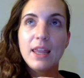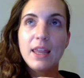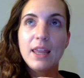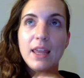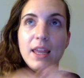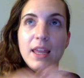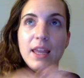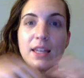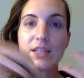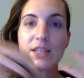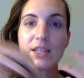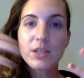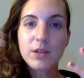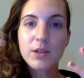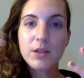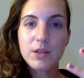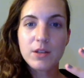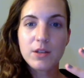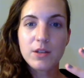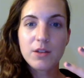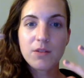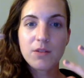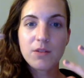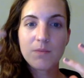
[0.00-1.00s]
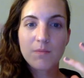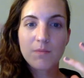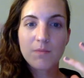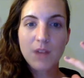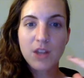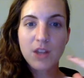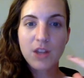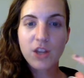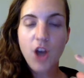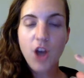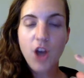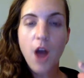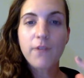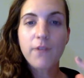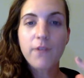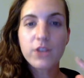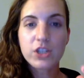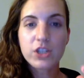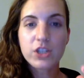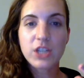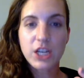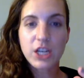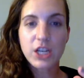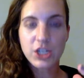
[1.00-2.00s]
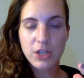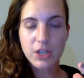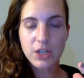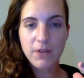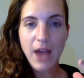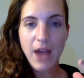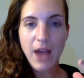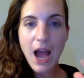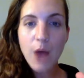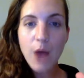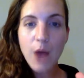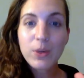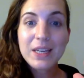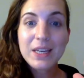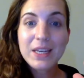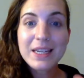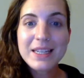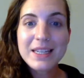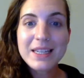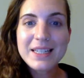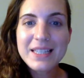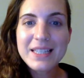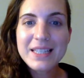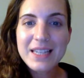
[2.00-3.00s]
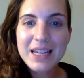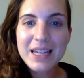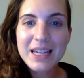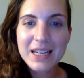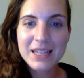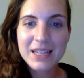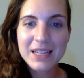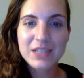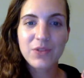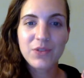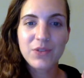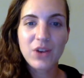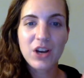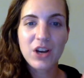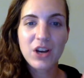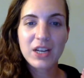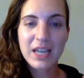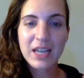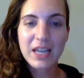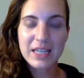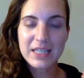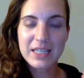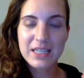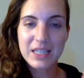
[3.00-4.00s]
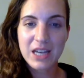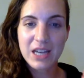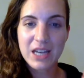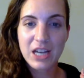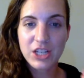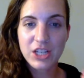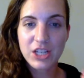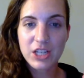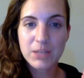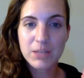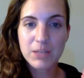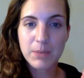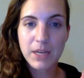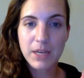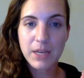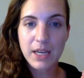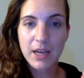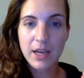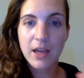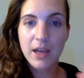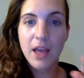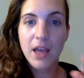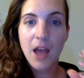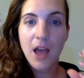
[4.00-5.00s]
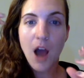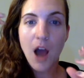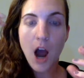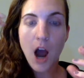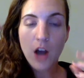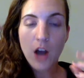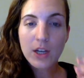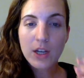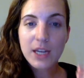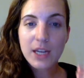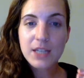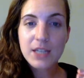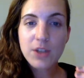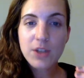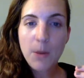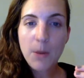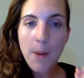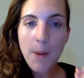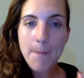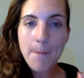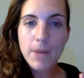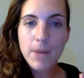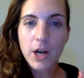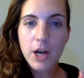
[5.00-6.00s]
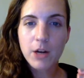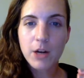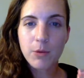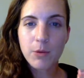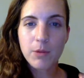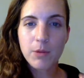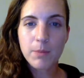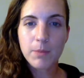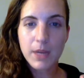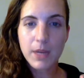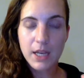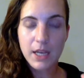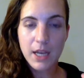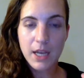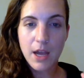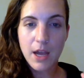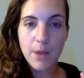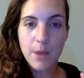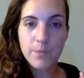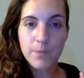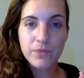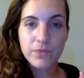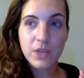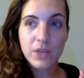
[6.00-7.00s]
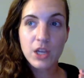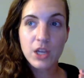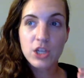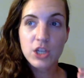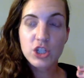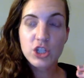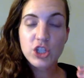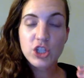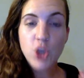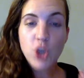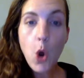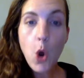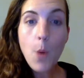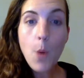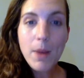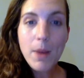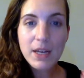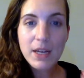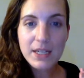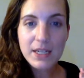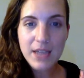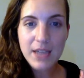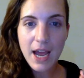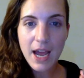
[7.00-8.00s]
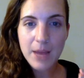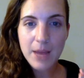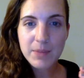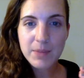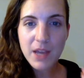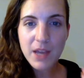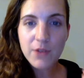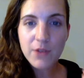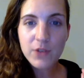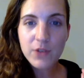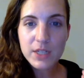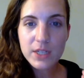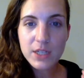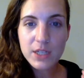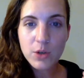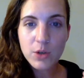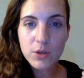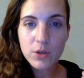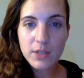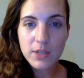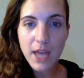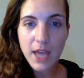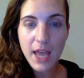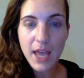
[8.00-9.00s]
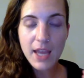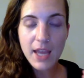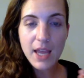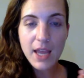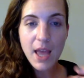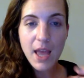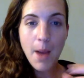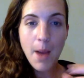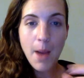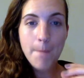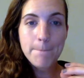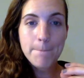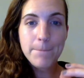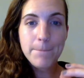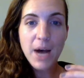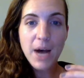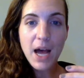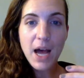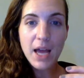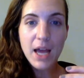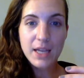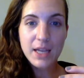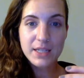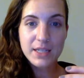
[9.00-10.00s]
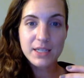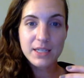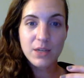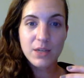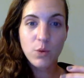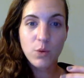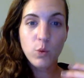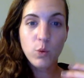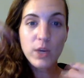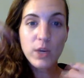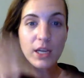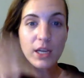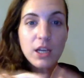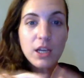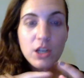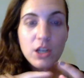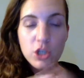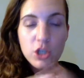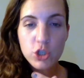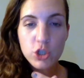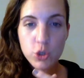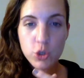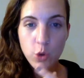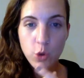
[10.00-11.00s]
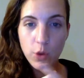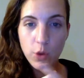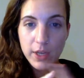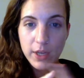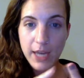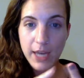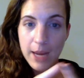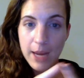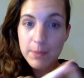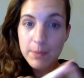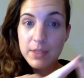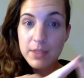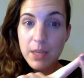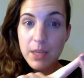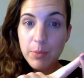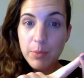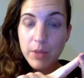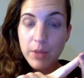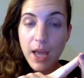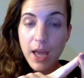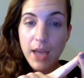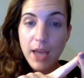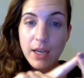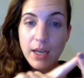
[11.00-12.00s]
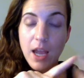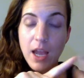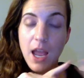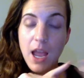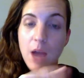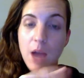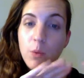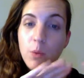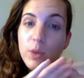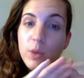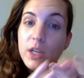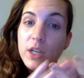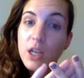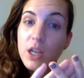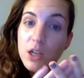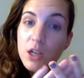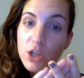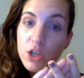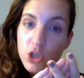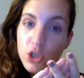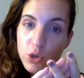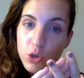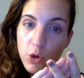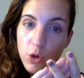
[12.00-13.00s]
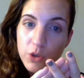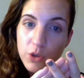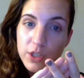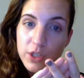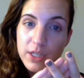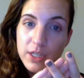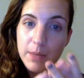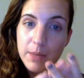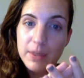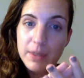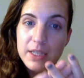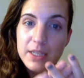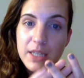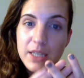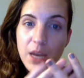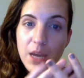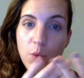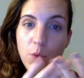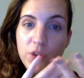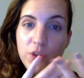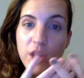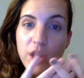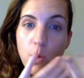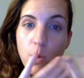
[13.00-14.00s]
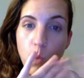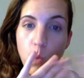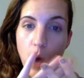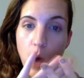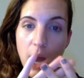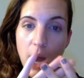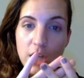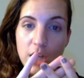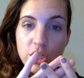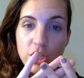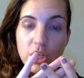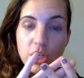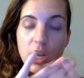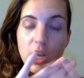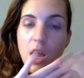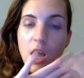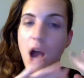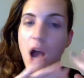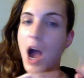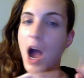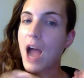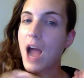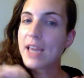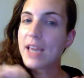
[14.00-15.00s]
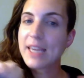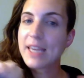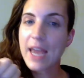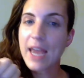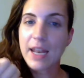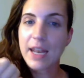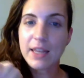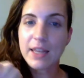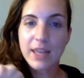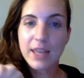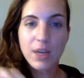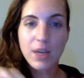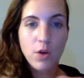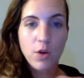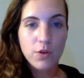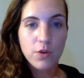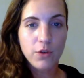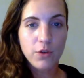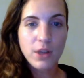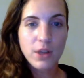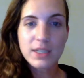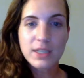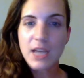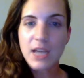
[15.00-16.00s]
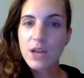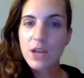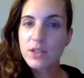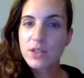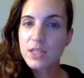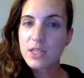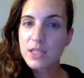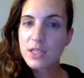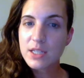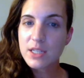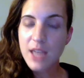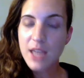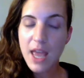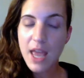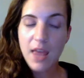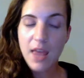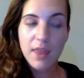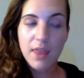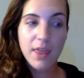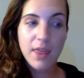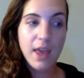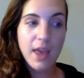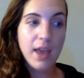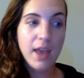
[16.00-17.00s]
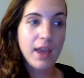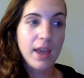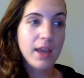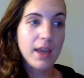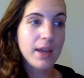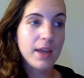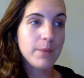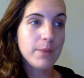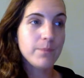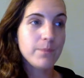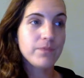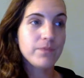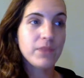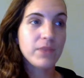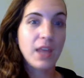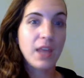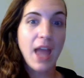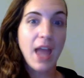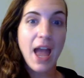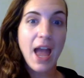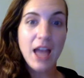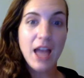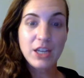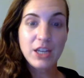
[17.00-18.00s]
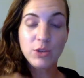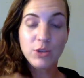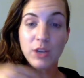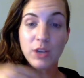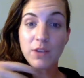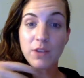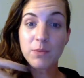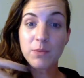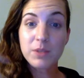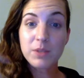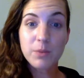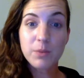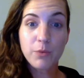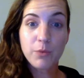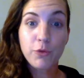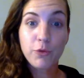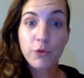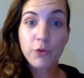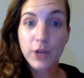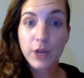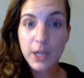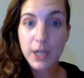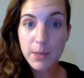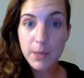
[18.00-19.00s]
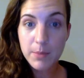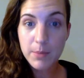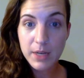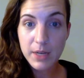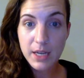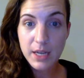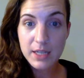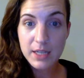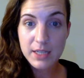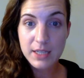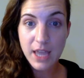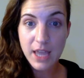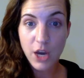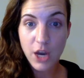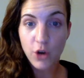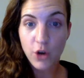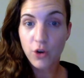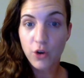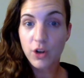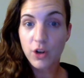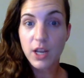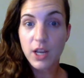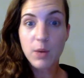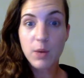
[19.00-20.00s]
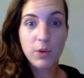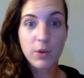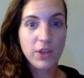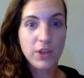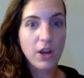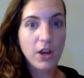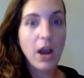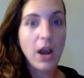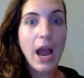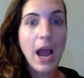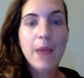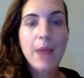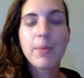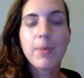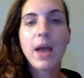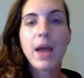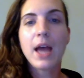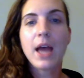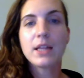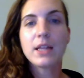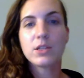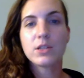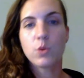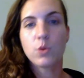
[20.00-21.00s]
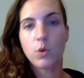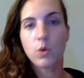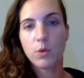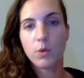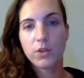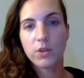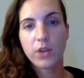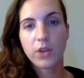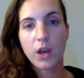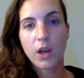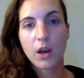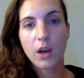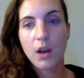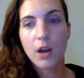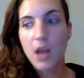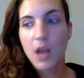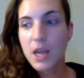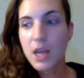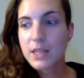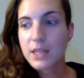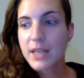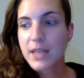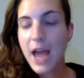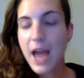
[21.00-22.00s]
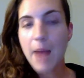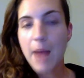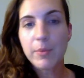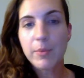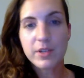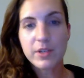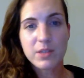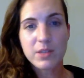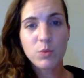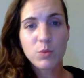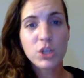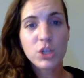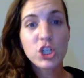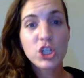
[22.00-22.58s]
into the conversation of how easy it is for our kids to digest media. Our kids are bombarded with media so many times every single day, but we can control the games they play, and we can control to some extent what they watch. I get it. They go to friends' houses. You give them some freedom because they earn it with their iPads or with their tablets, and we